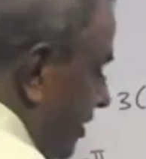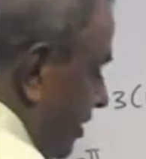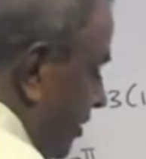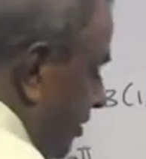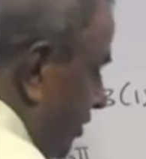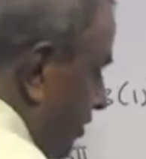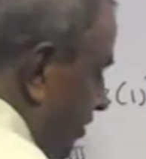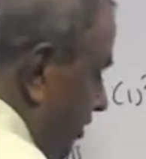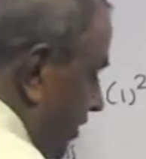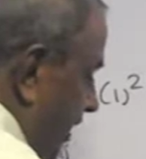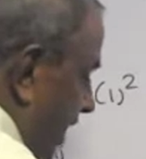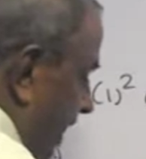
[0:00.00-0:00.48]

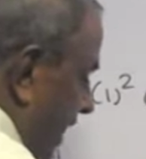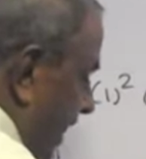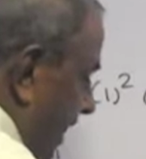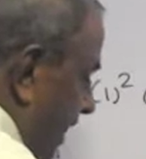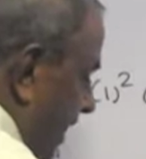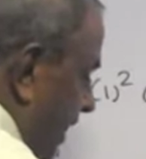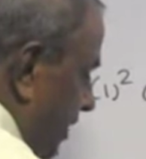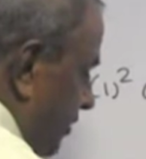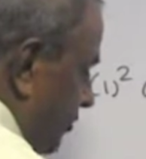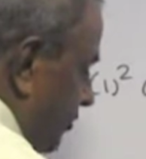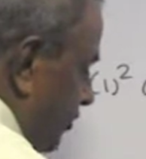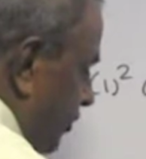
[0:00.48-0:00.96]

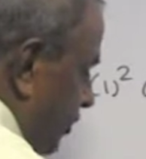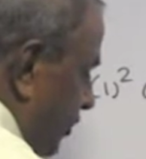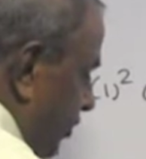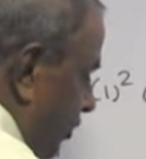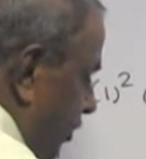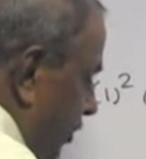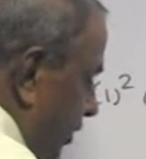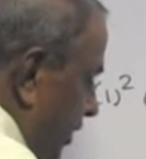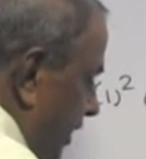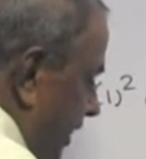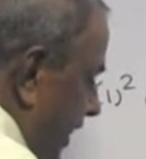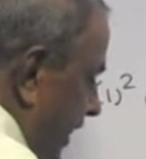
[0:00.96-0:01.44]
sine
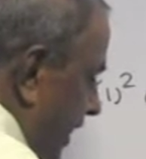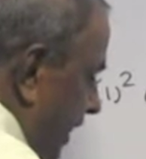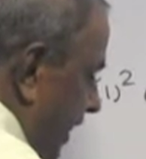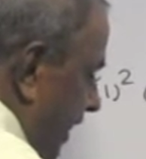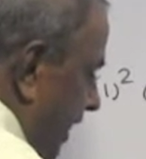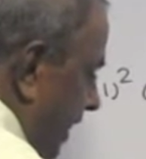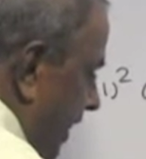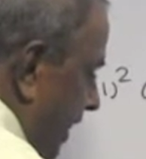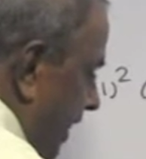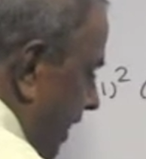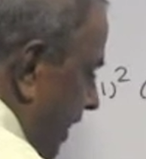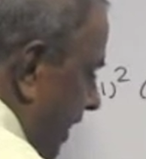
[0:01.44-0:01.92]

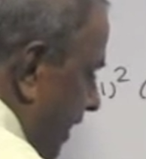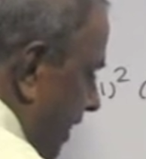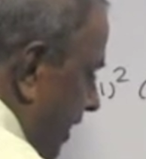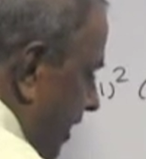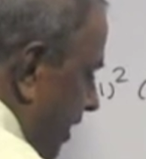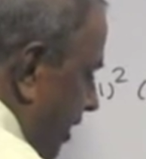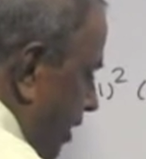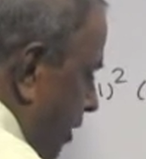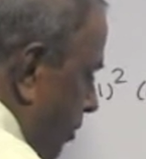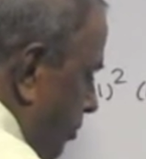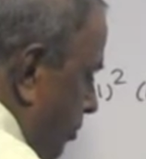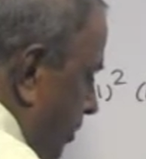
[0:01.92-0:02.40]
4t
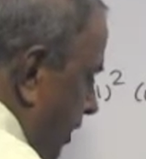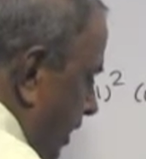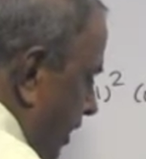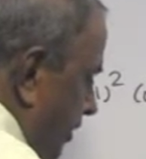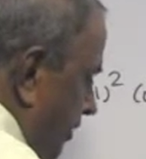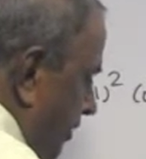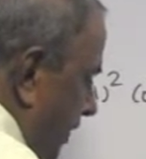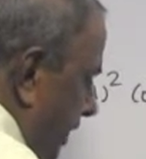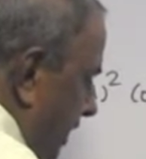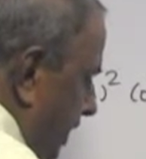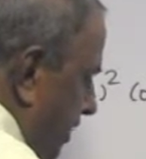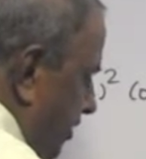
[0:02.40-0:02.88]

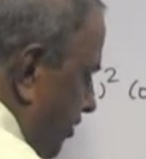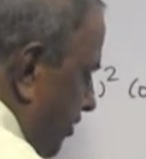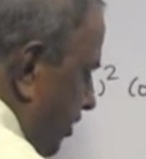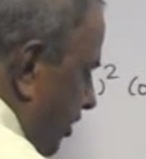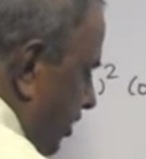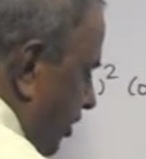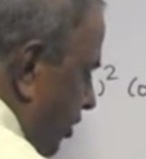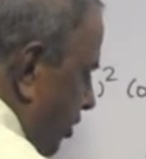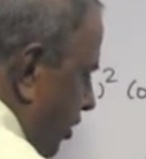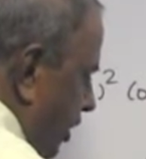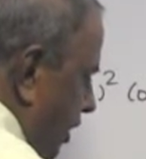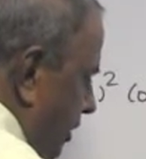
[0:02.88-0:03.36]
between
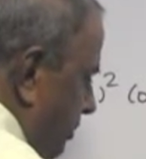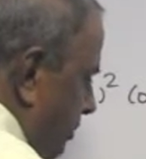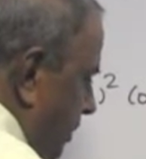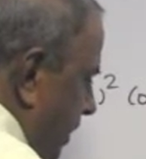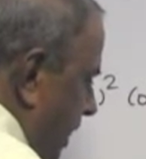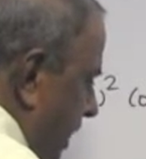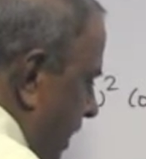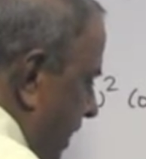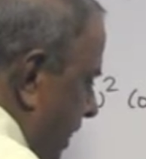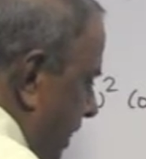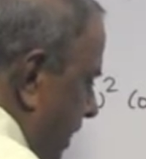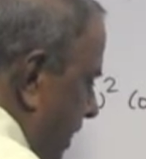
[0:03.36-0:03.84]
0 and
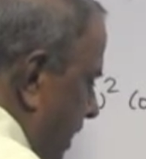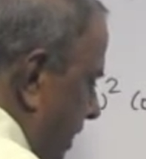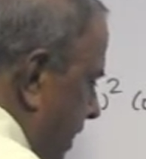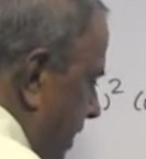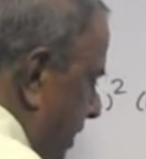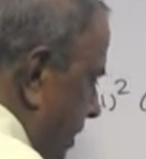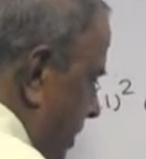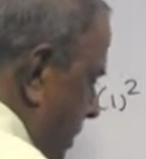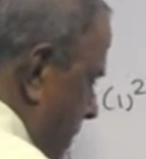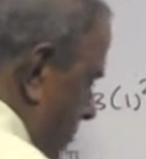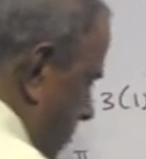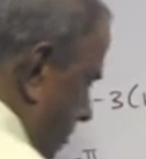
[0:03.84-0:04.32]
pi
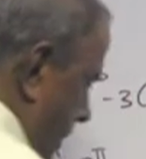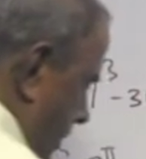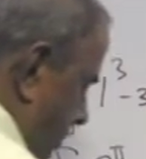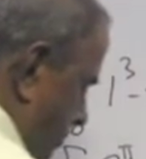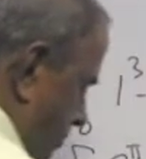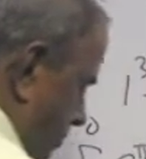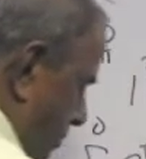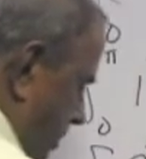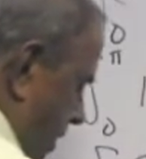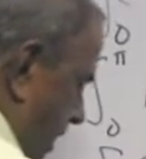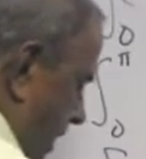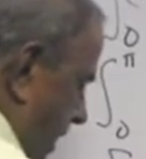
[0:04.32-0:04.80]

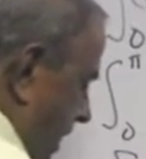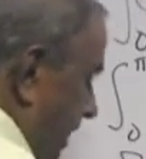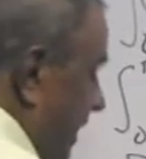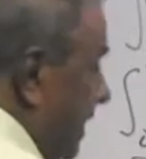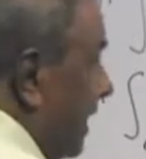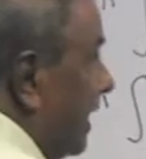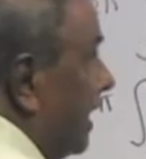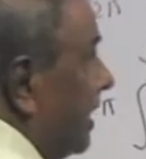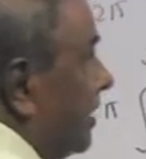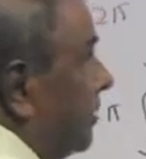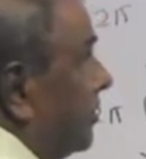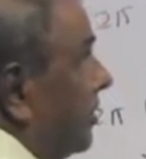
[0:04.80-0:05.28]

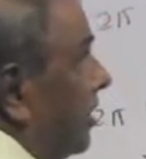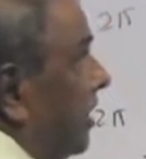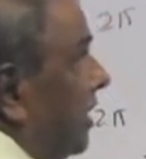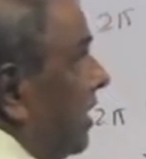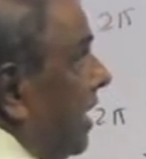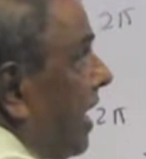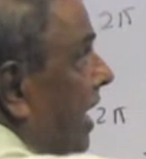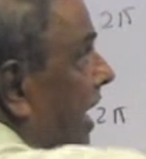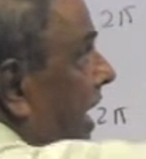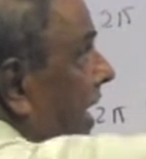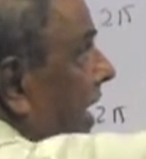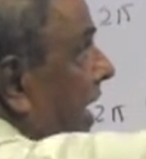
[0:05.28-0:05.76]
minus
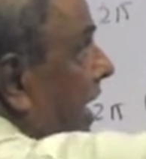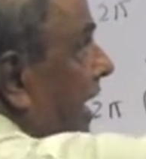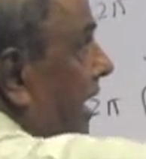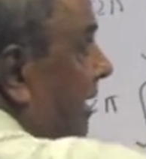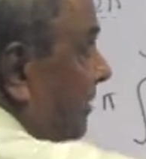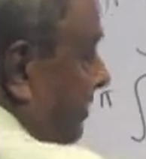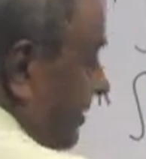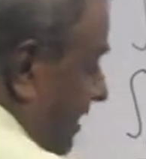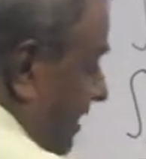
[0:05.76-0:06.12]
I have